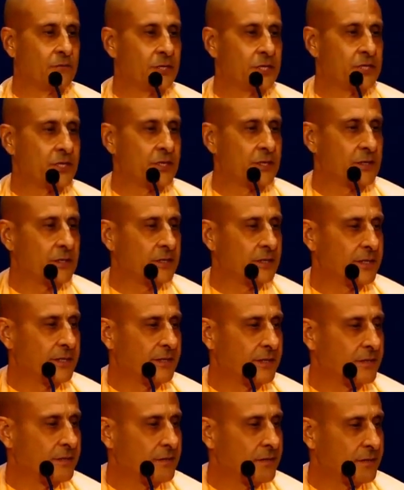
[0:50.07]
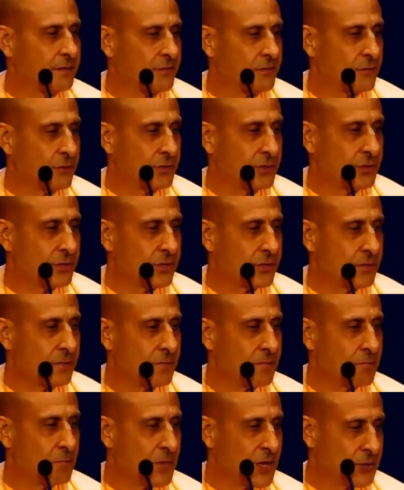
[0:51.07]
Recently, it
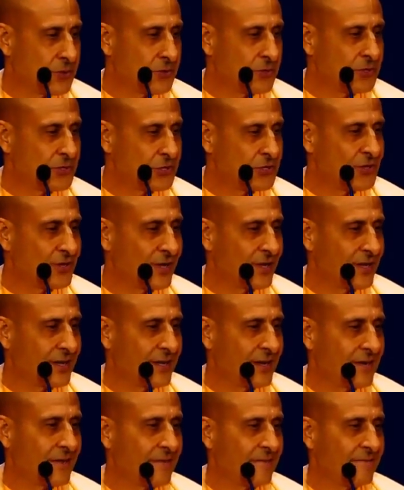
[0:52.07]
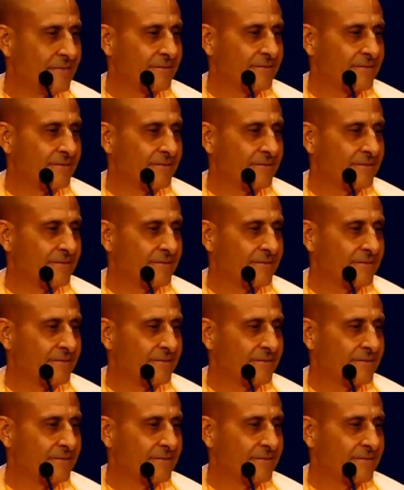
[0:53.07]
was Mother's Day.